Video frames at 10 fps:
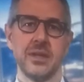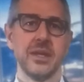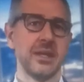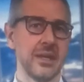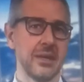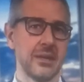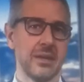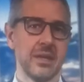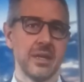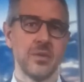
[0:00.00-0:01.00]
Here,
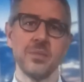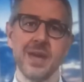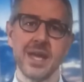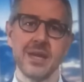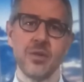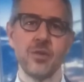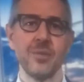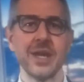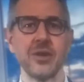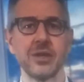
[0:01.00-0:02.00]
we may or
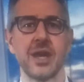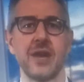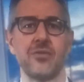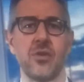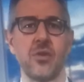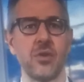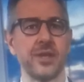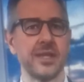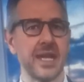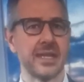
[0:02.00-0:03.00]
may not have all the
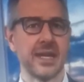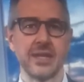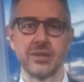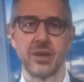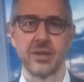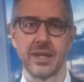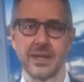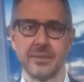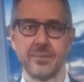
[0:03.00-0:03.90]
data internally.